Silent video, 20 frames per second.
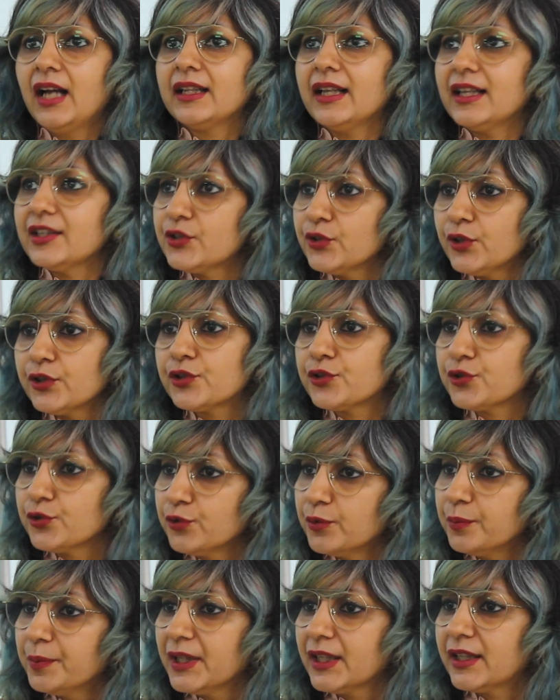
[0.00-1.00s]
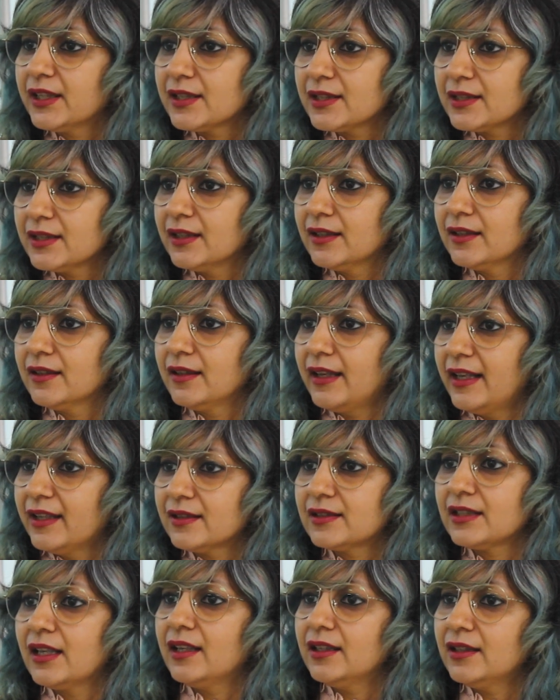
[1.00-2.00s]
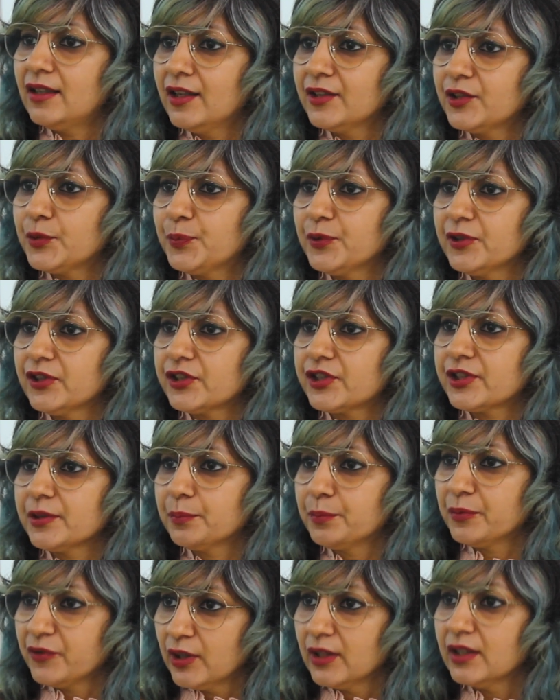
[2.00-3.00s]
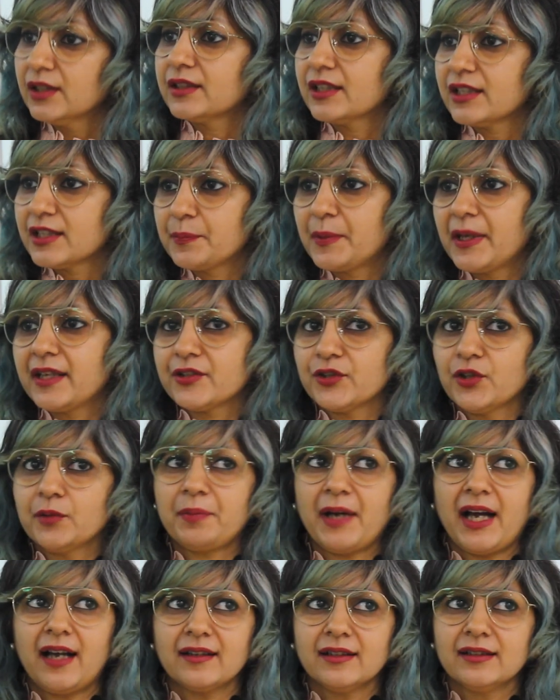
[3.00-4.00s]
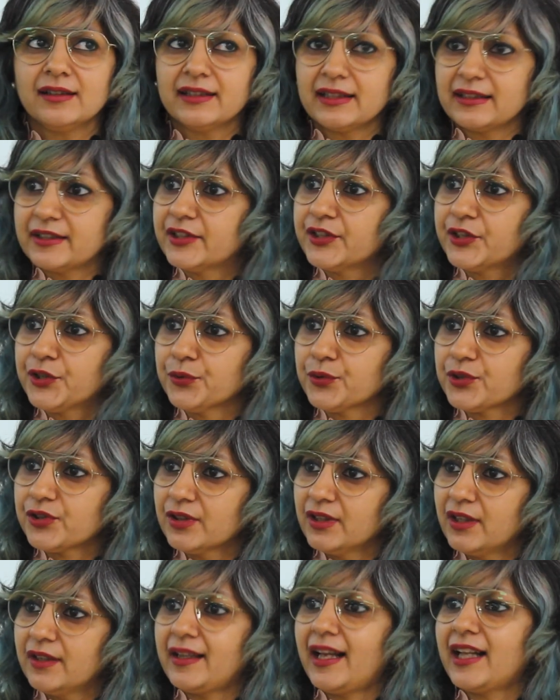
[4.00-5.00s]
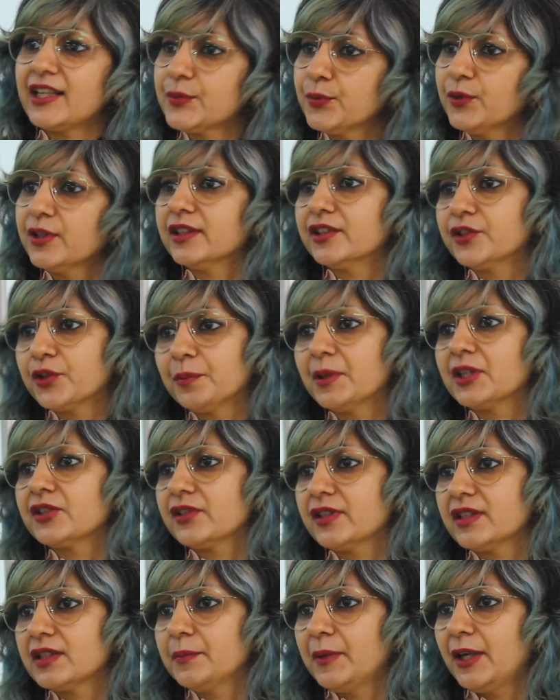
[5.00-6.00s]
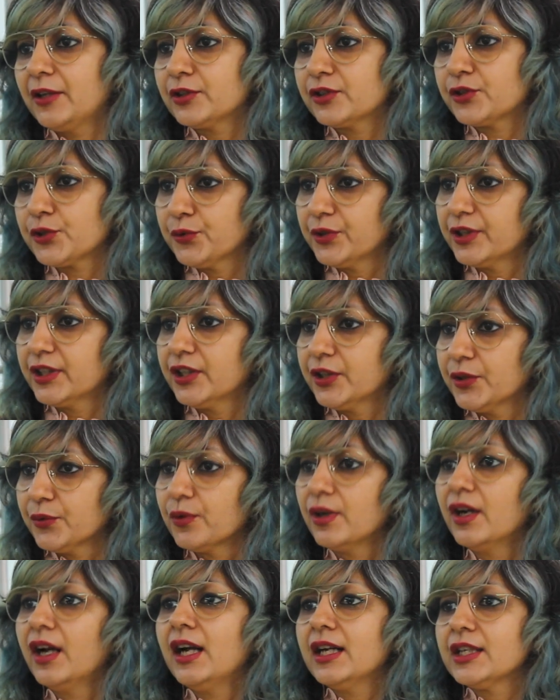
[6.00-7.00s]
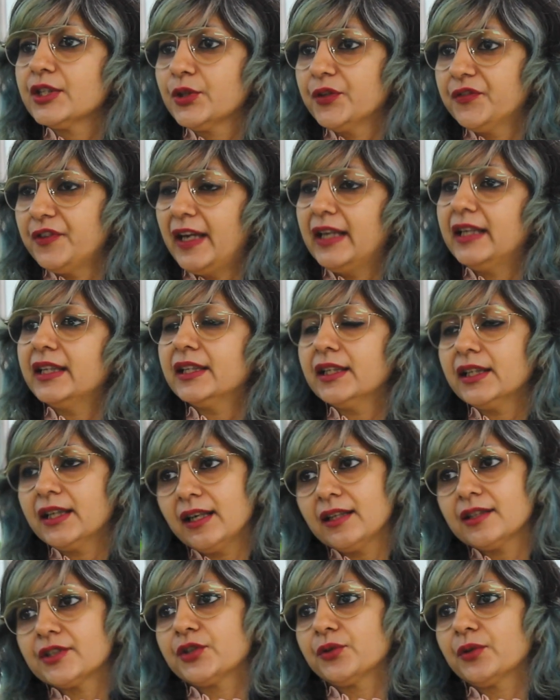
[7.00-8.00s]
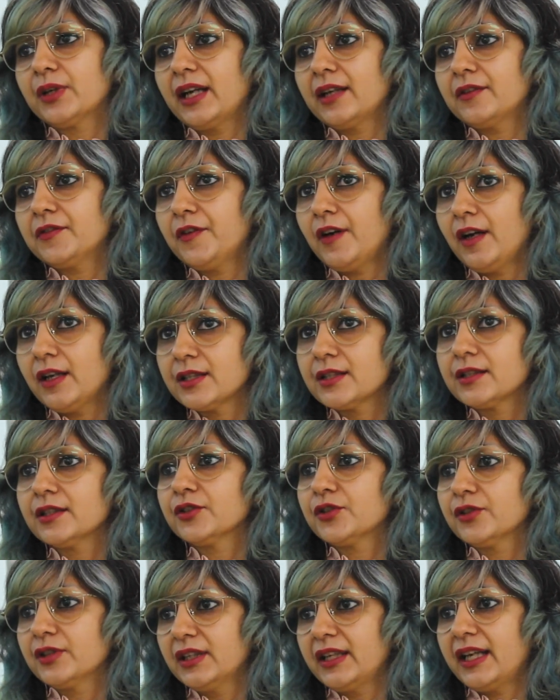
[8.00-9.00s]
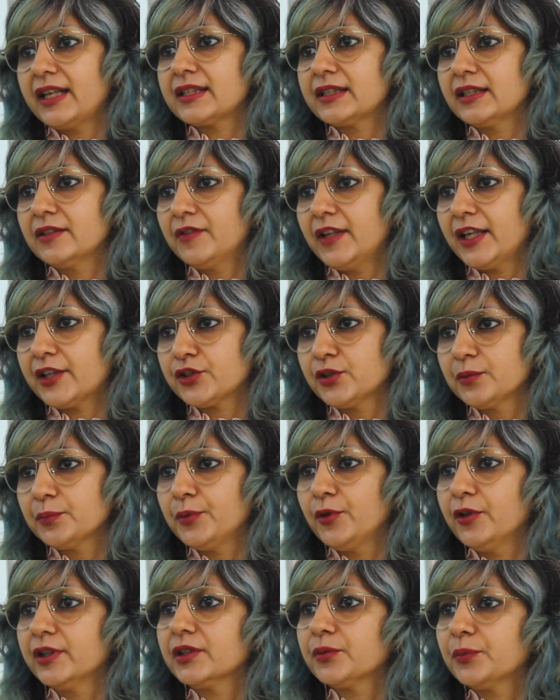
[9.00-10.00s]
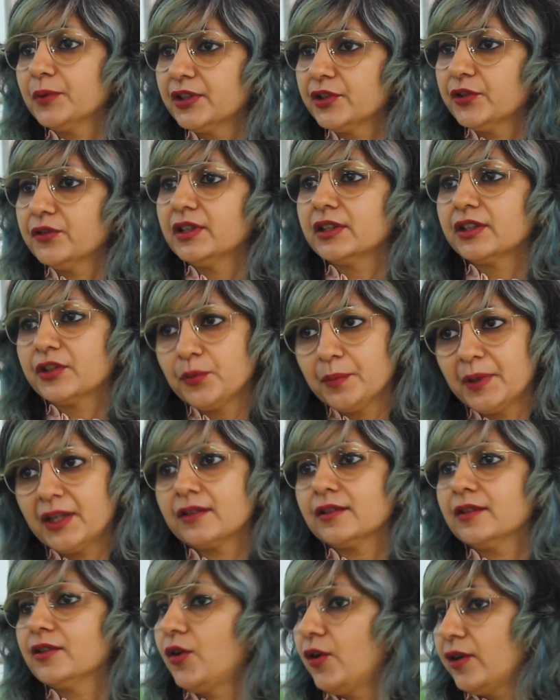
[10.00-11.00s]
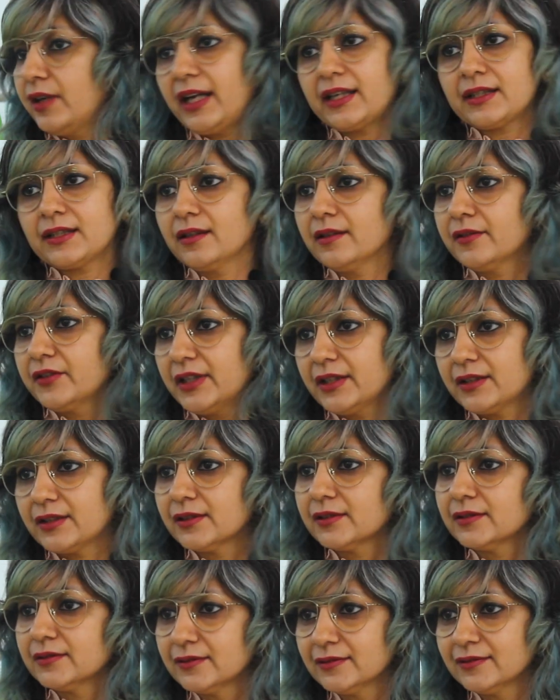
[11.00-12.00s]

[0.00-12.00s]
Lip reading: That's not true, because the entire entrepreneurship world is based on parallel execution, and that's what incubation is about showing you. So if anything else, you get faster to the next inflection point when you're incubated or accelerated.